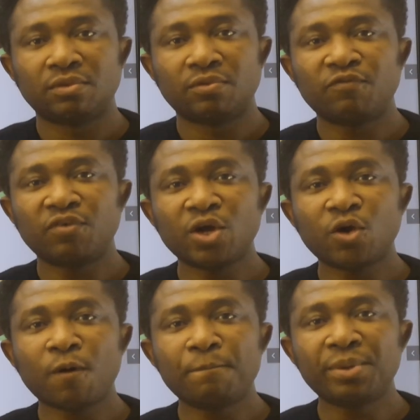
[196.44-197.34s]
For the
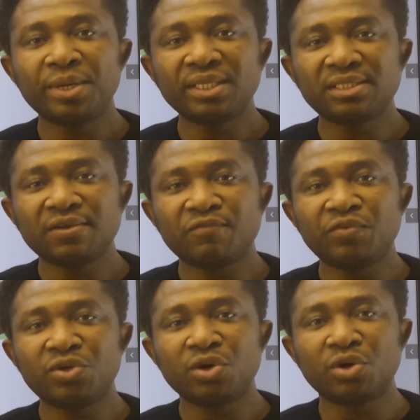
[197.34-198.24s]
complete
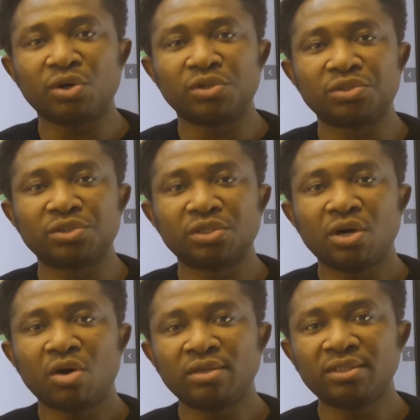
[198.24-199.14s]
video course
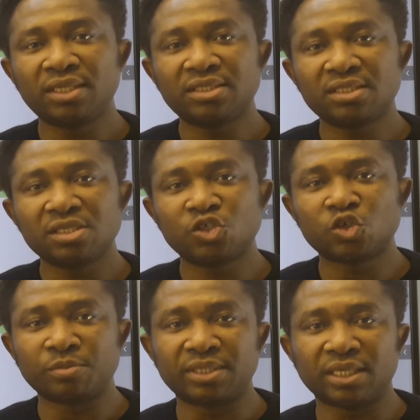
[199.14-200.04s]
on this
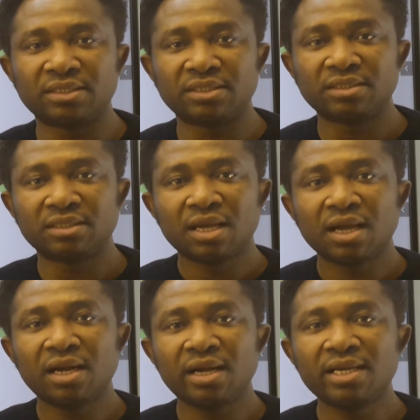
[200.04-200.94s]
subject,
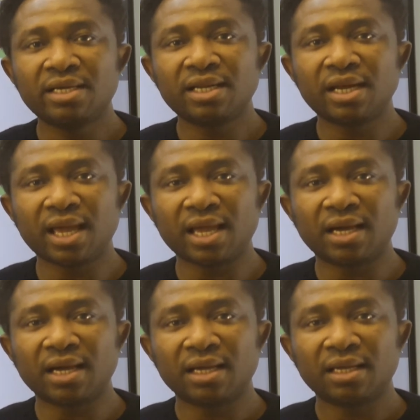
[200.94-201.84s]
click the
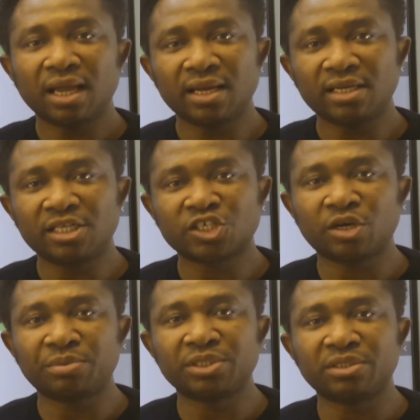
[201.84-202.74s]
link in the
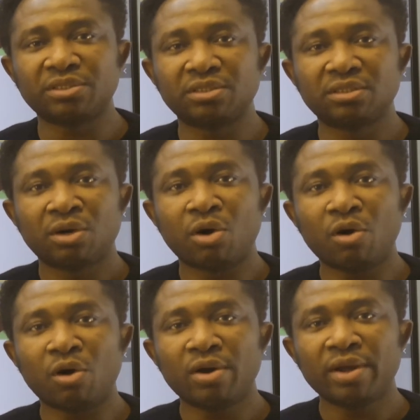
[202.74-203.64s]
description
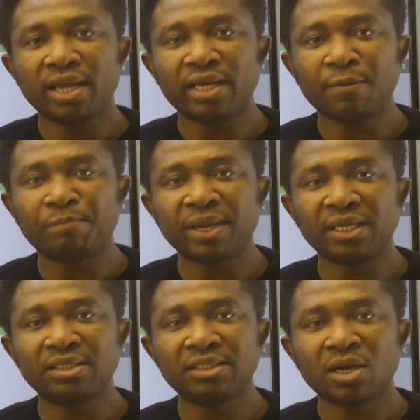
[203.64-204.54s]
or in the
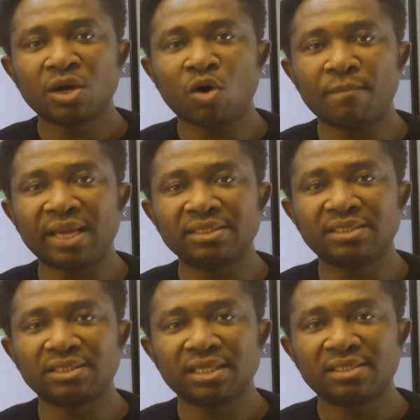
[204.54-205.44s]
pinned
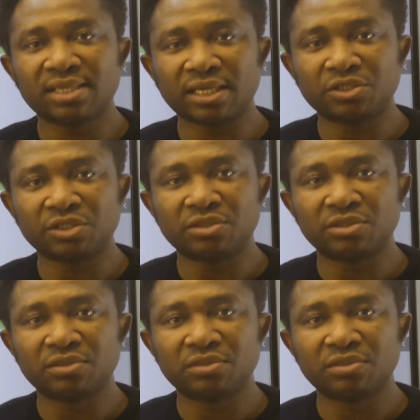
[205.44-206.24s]
comment section.